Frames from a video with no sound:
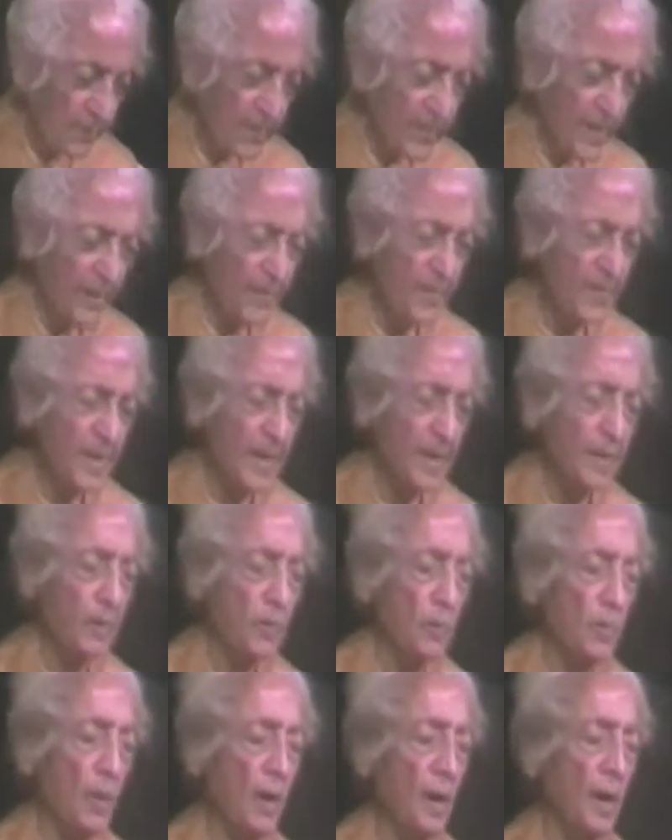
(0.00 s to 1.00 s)
never
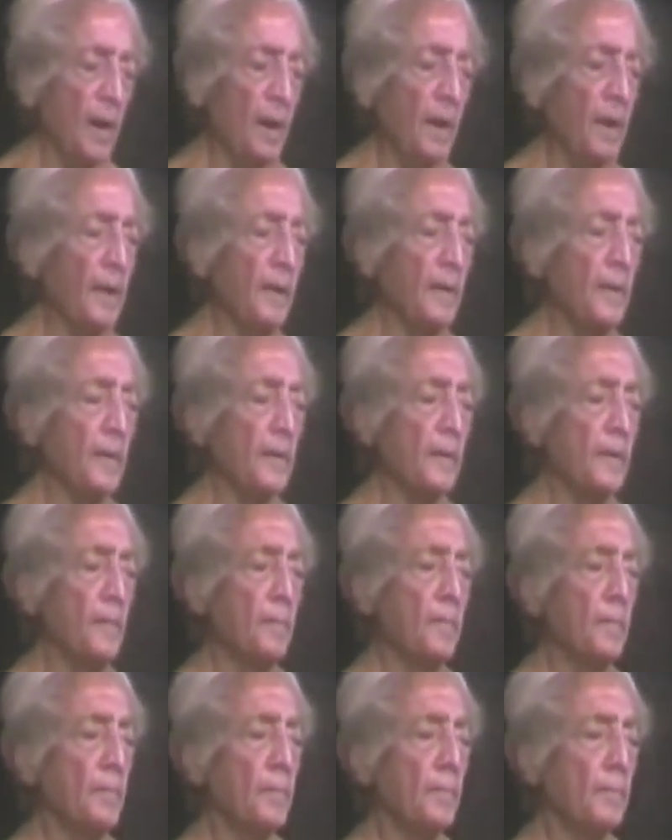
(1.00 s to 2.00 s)
inquired
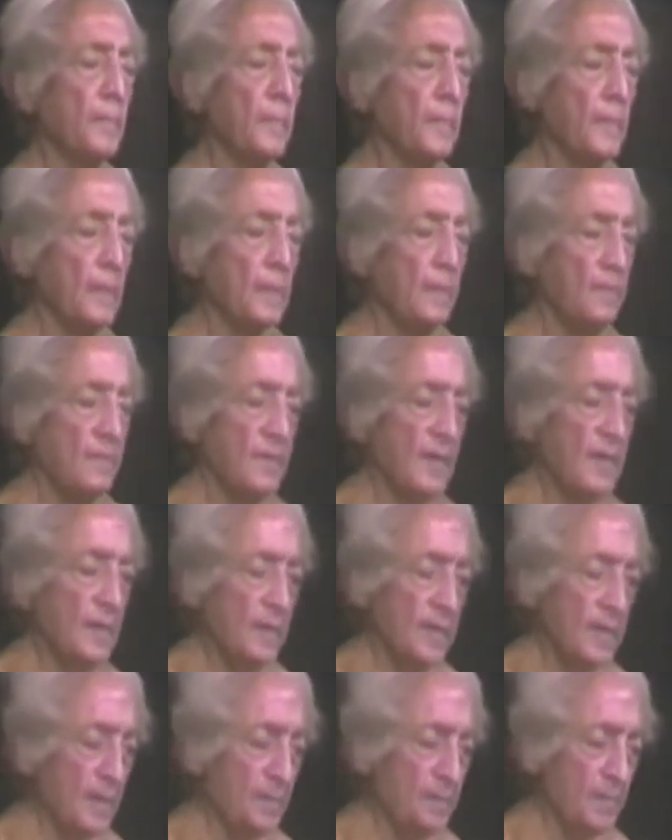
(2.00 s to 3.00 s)
very
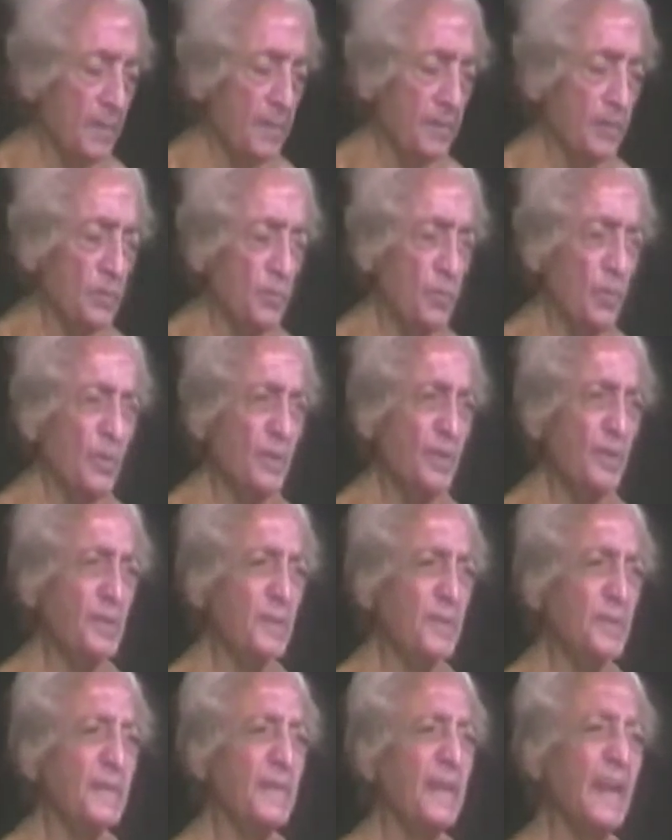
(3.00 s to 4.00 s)
deeply into what is
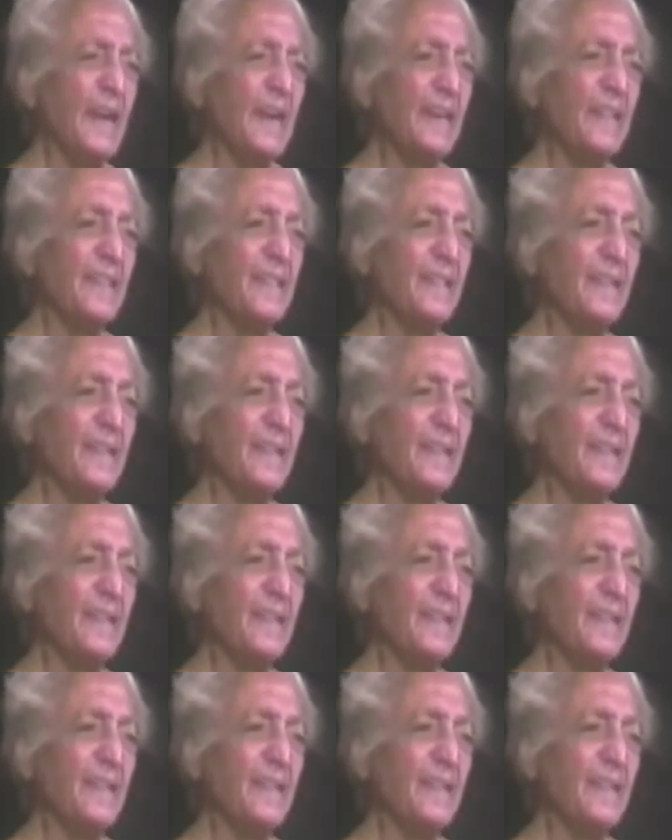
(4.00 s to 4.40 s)
death.